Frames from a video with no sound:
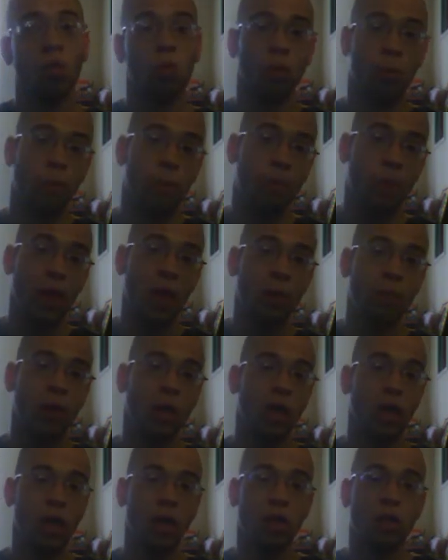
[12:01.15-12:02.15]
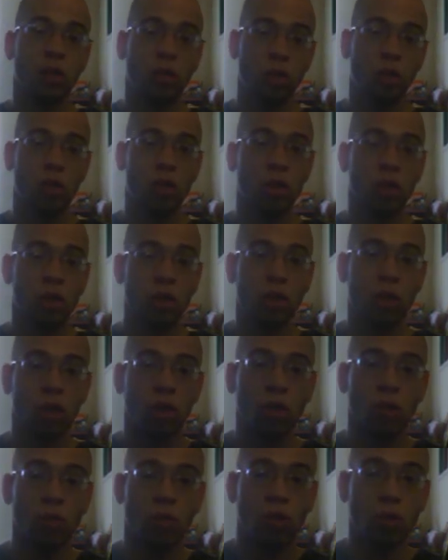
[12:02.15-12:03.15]
with PB,
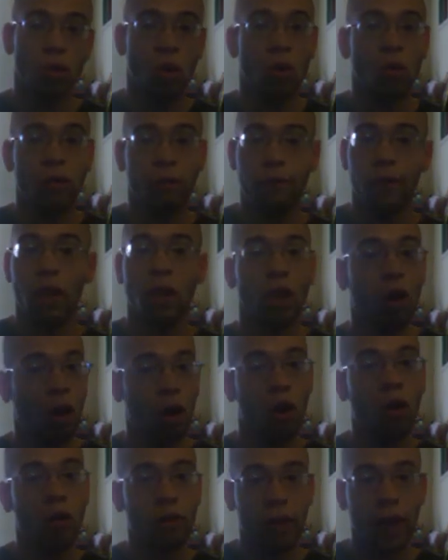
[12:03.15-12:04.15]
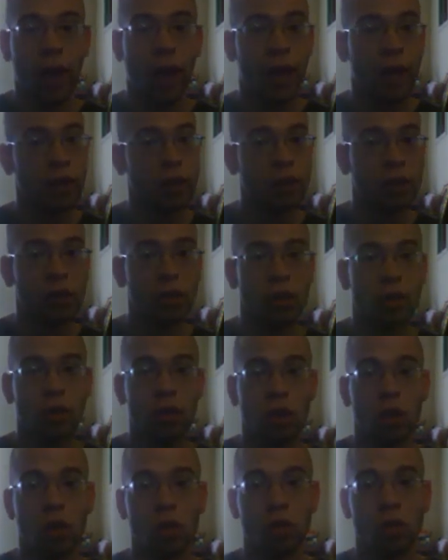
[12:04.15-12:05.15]
told Finn all that,
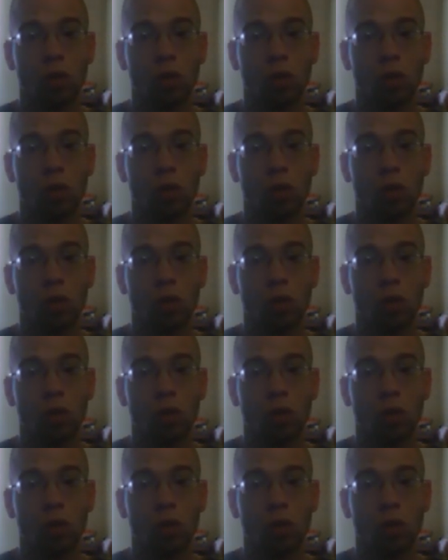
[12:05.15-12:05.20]
when